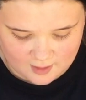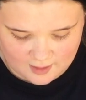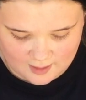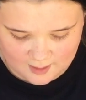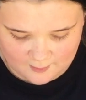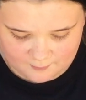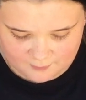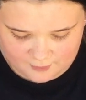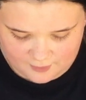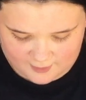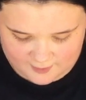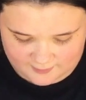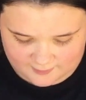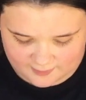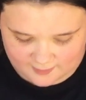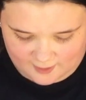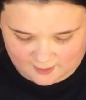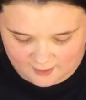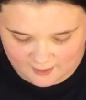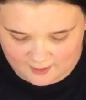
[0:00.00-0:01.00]
I
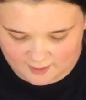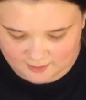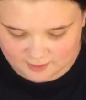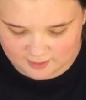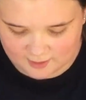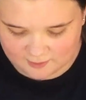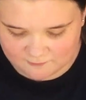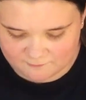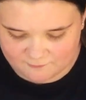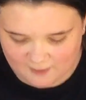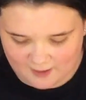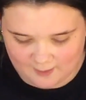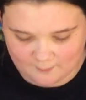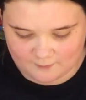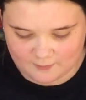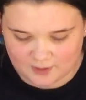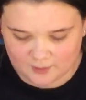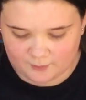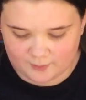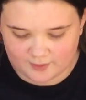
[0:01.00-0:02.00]
pray that as a
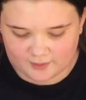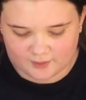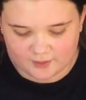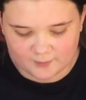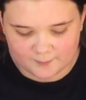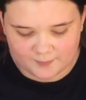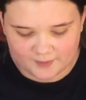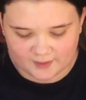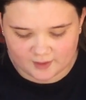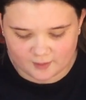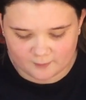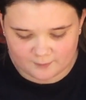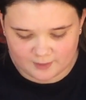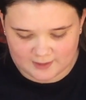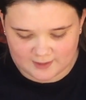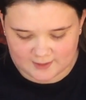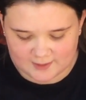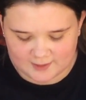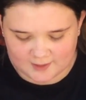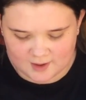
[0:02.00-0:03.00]
family we could be
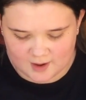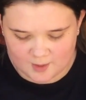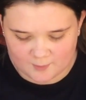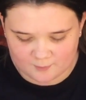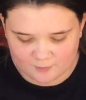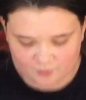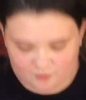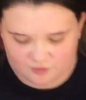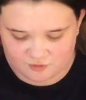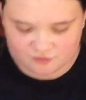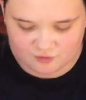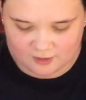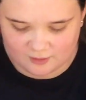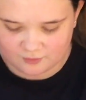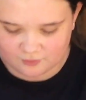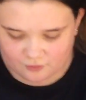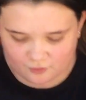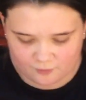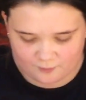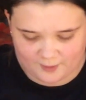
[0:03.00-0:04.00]
completely humble and
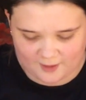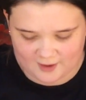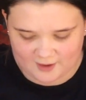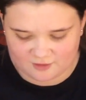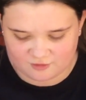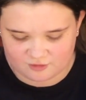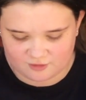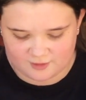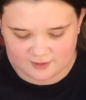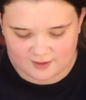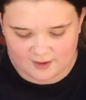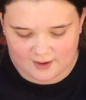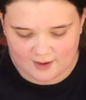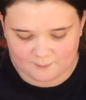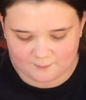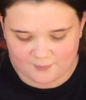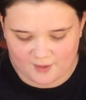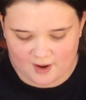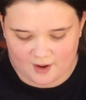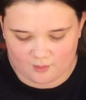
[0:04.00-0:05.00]
gentle, patient
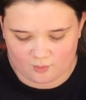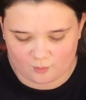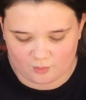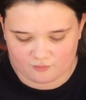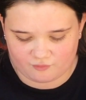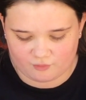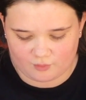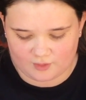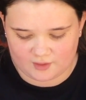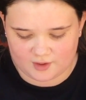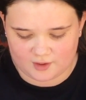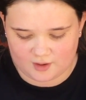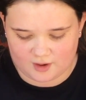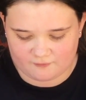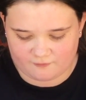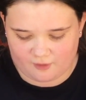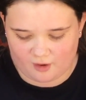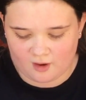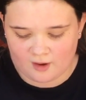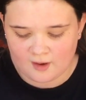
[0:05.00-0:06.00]
and bearing with one
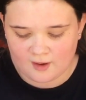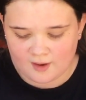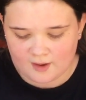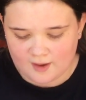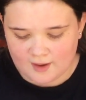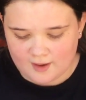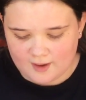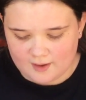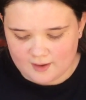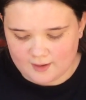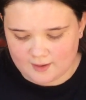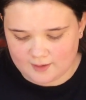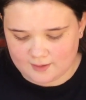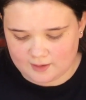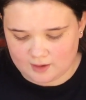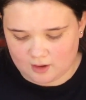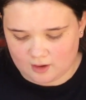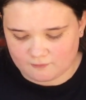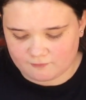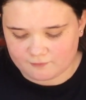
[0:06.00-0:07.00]
another
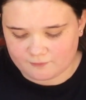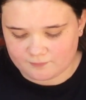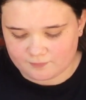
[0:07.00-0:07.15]
in love.